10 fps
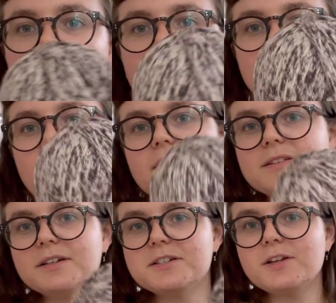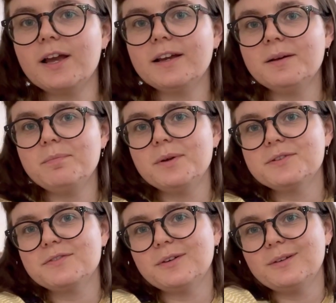make such like a
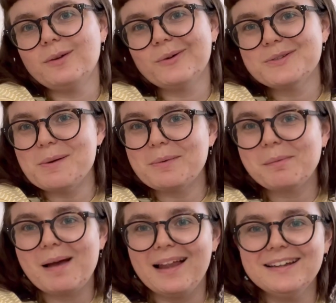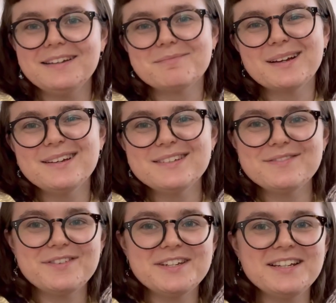beautiful autumnal palette, and because
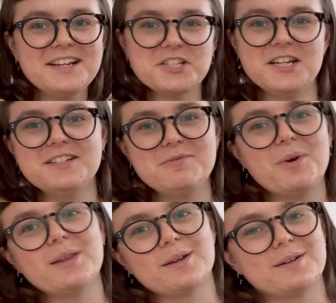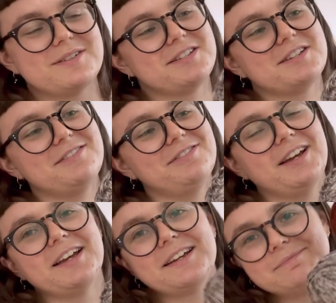of the like changing weather and stuff,
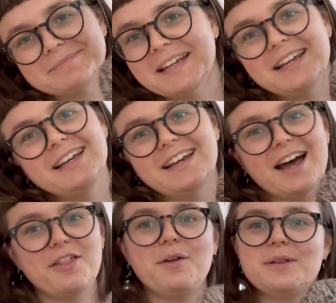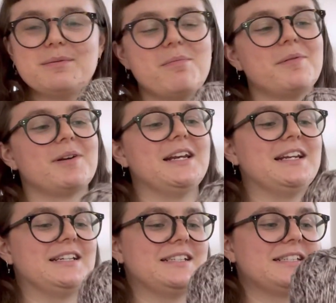like I thought this would be really
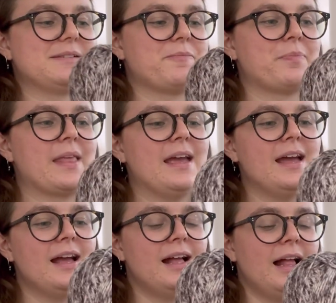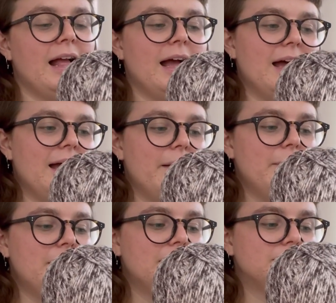nice.
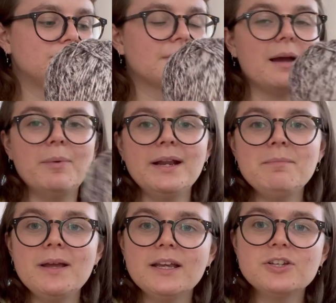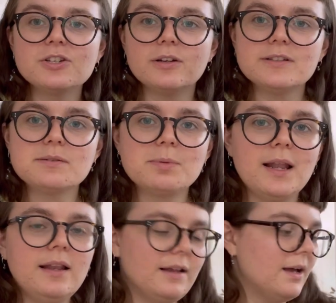And when I'm making shawls as well,